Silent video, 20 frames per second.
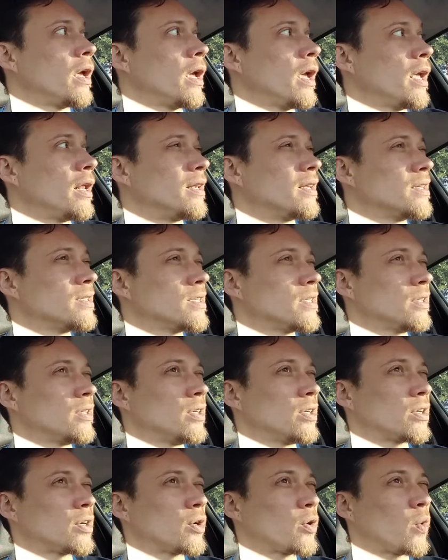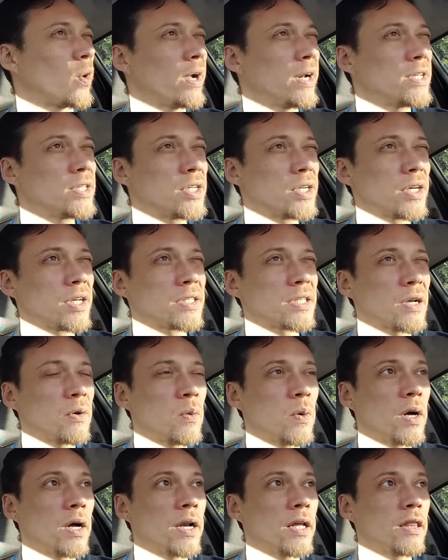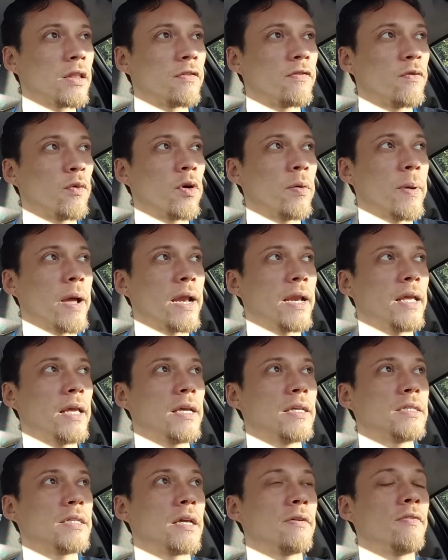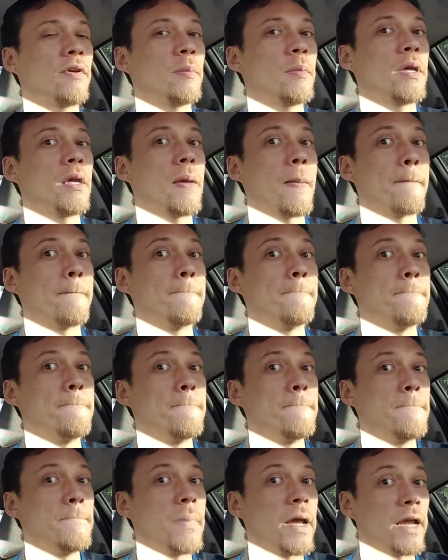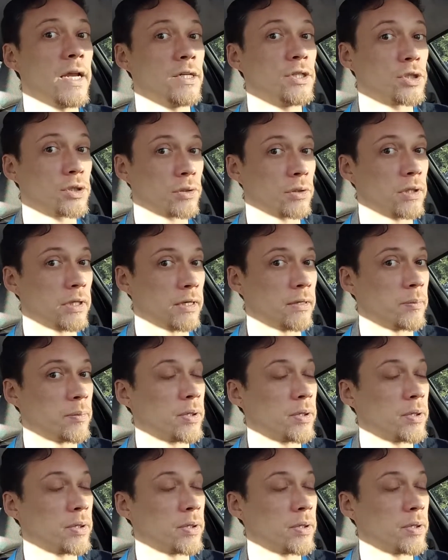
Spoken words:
It doesn't look quite as good as I wanted. The formatting is giving me major lip.